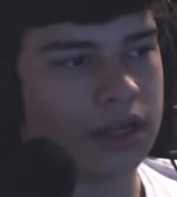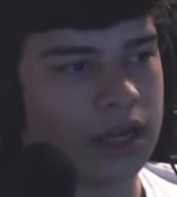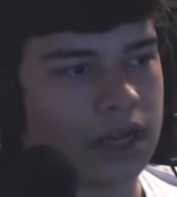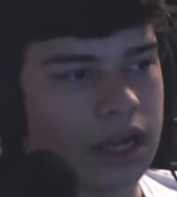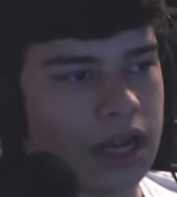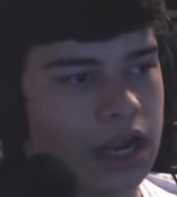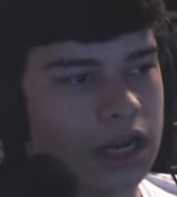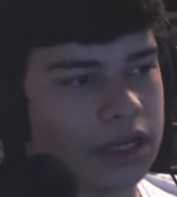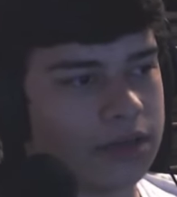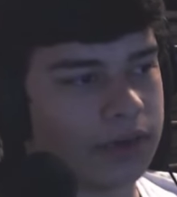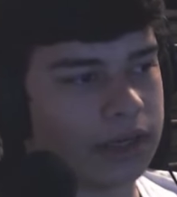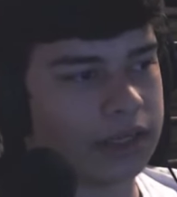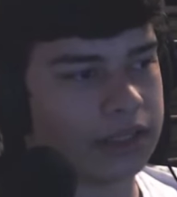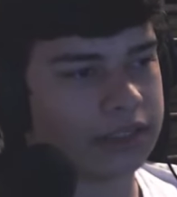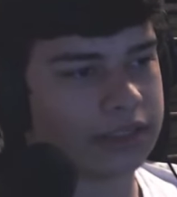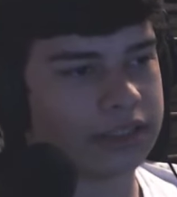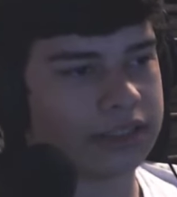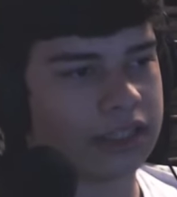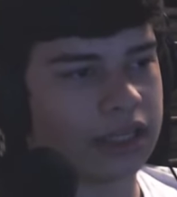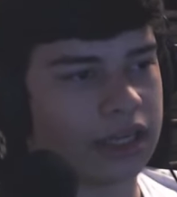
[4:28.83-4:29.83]

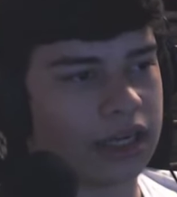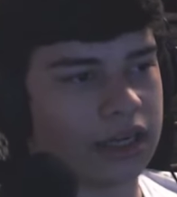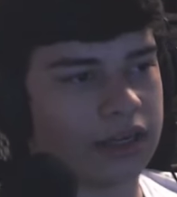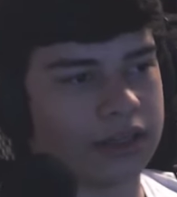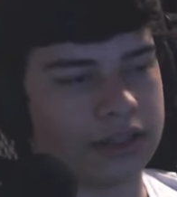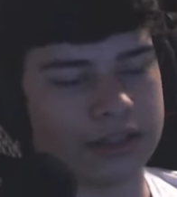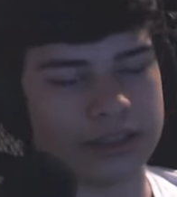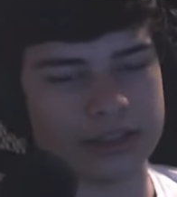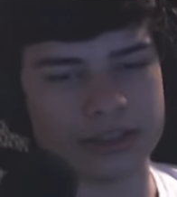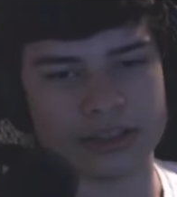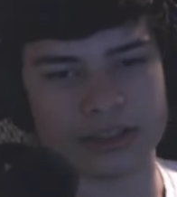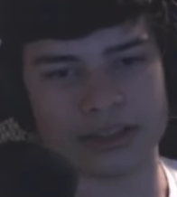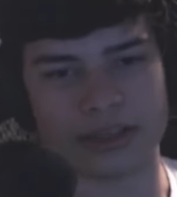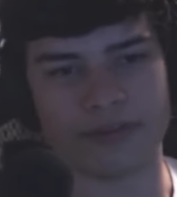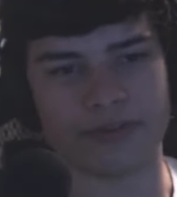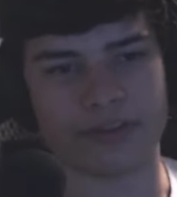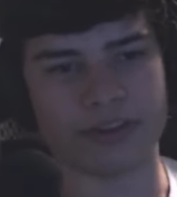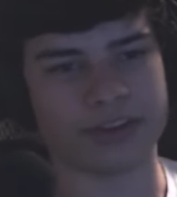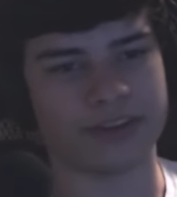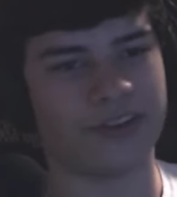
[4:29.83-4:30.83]
Anyways, yeah, if
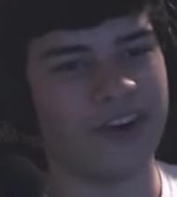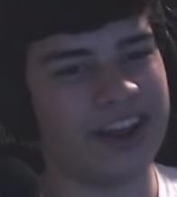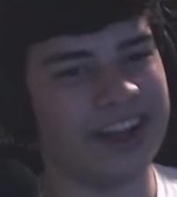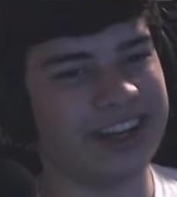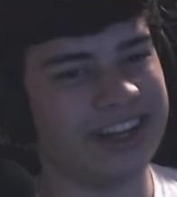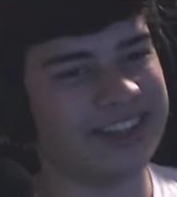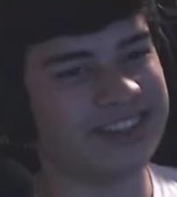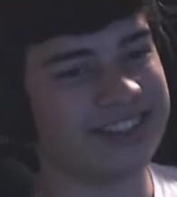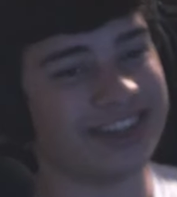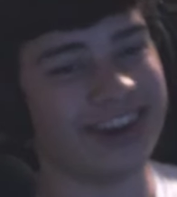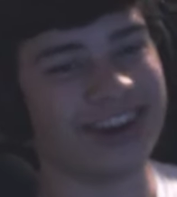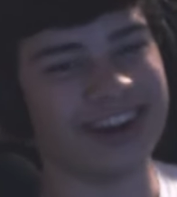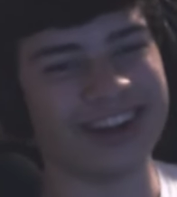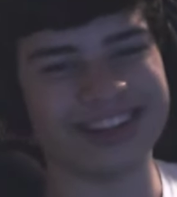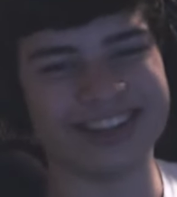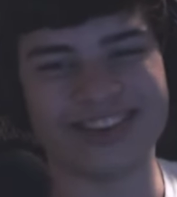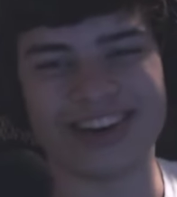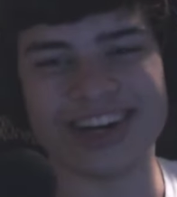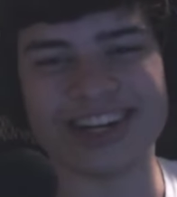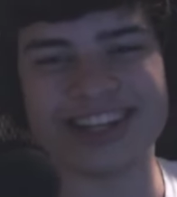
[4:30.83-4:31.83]
this video taught
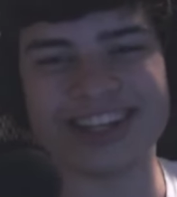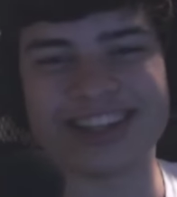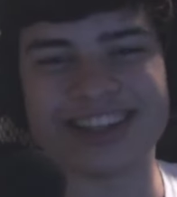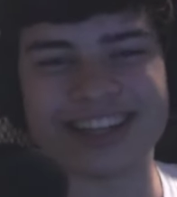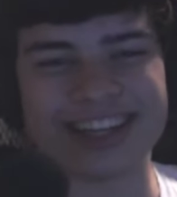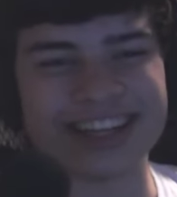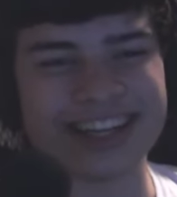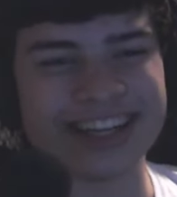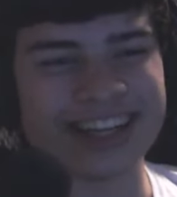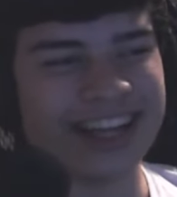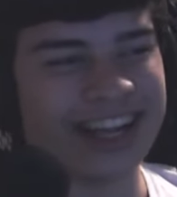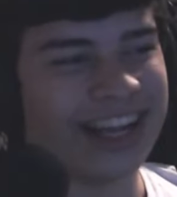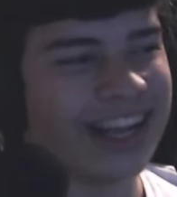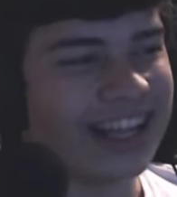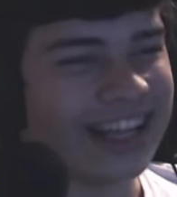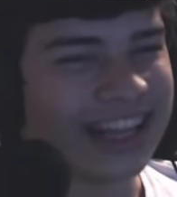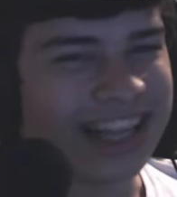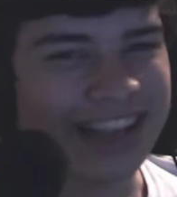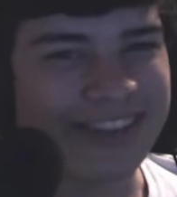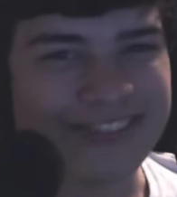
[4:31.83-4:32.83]
you anything,
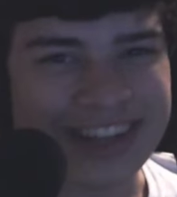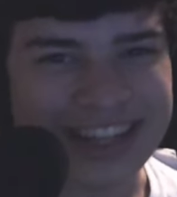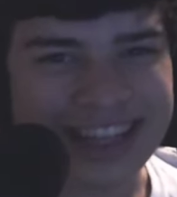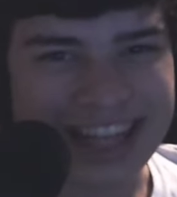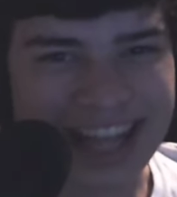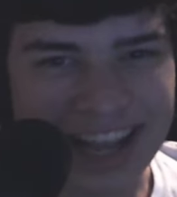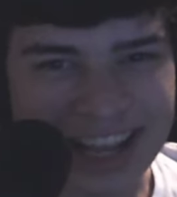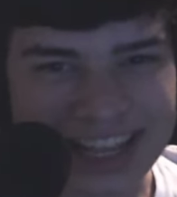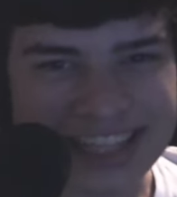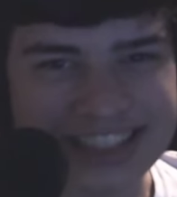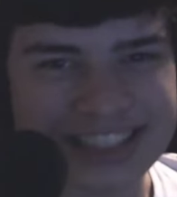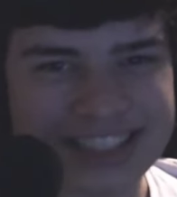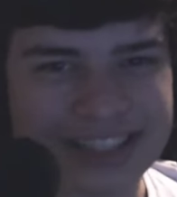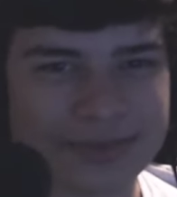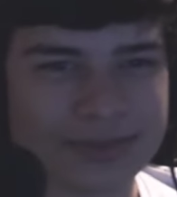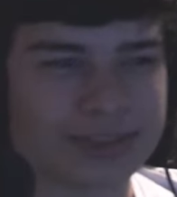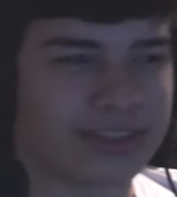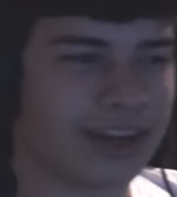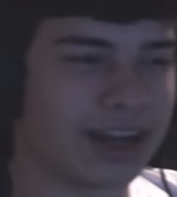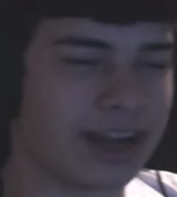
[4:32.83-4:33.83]
leave a like and
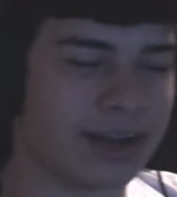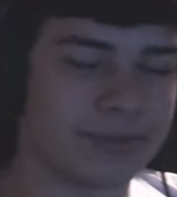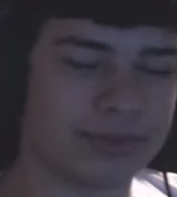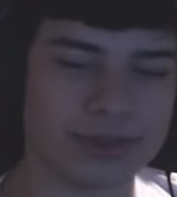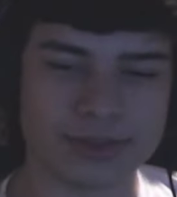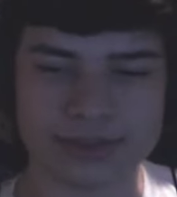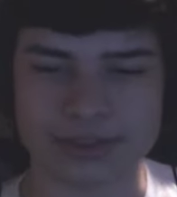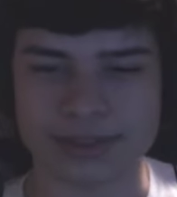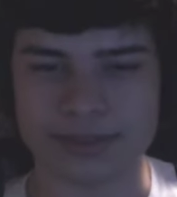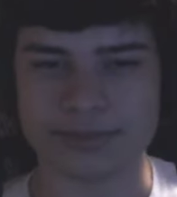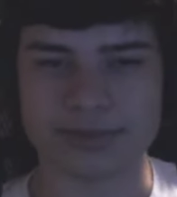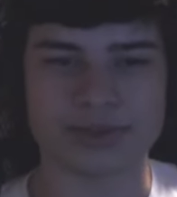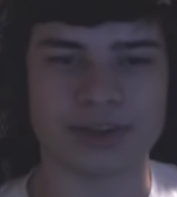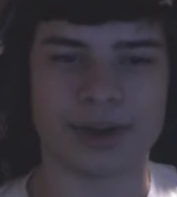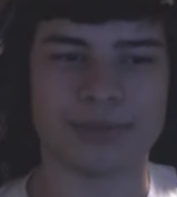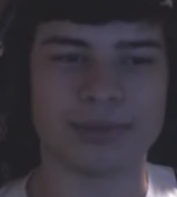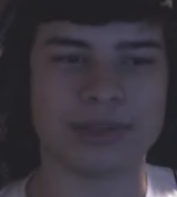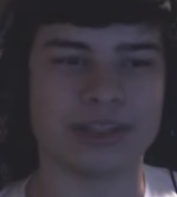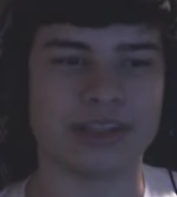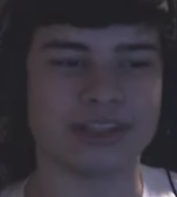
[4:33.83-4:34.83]
subscribe. Don't subscribe
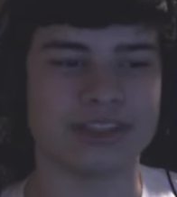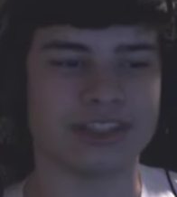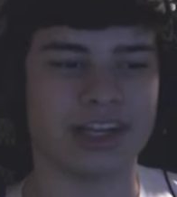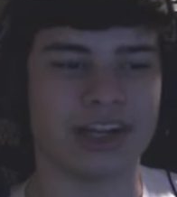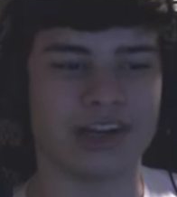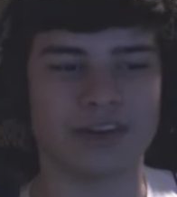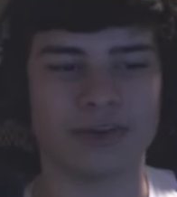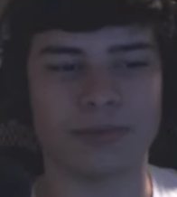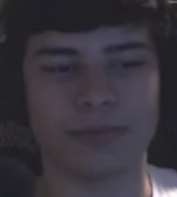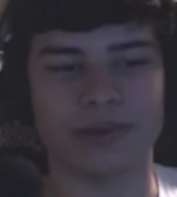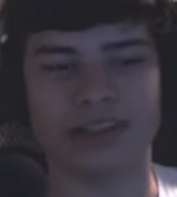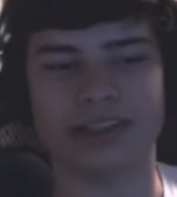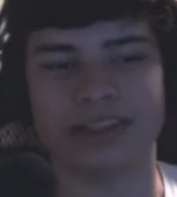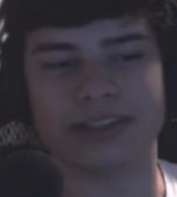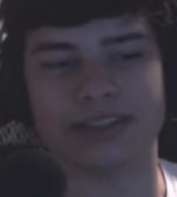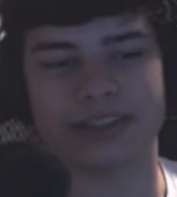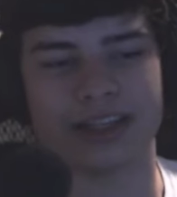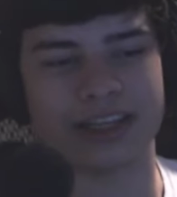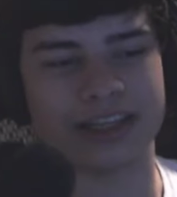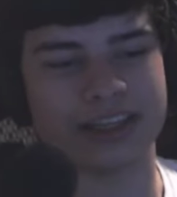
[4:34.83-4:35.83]
to this channel, please.
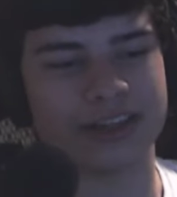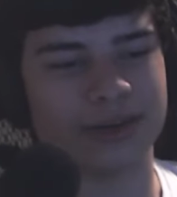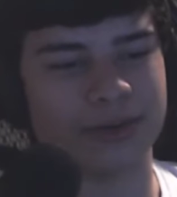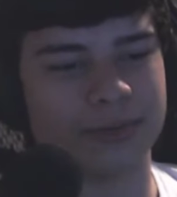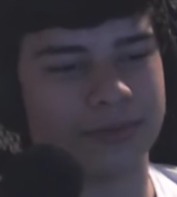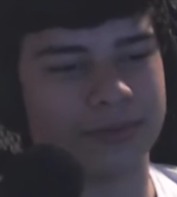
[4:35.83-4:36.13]
Thank you.